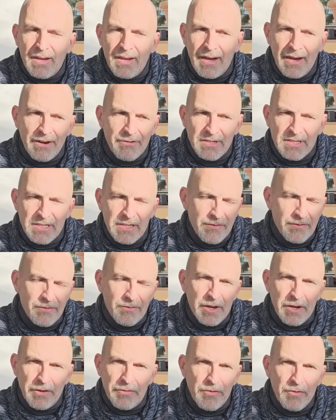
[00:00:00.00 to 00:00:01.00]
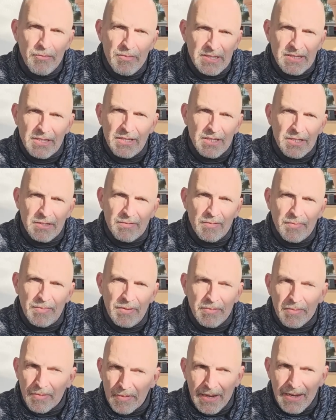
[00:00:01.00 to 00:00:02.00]
I received quite a few messages where
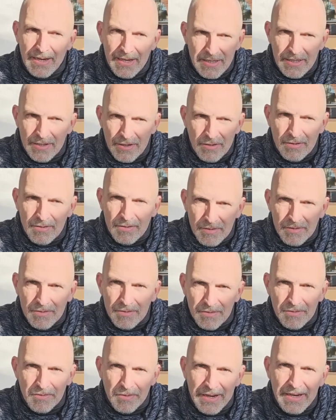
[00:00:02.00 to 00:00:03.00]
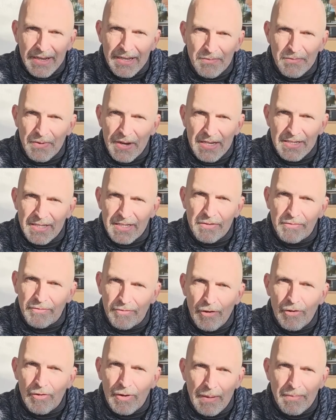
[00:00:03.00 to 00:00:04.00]
people were like, so where's the
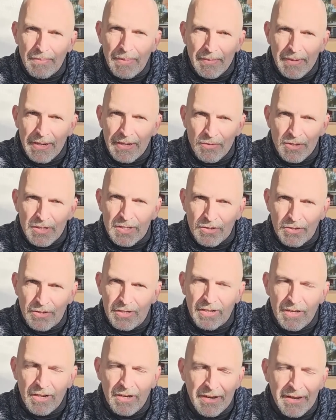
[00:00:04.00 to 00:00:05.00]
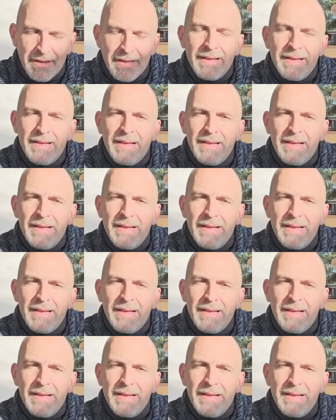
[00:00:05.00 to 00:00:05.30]
follow-up? I mean, what's going on?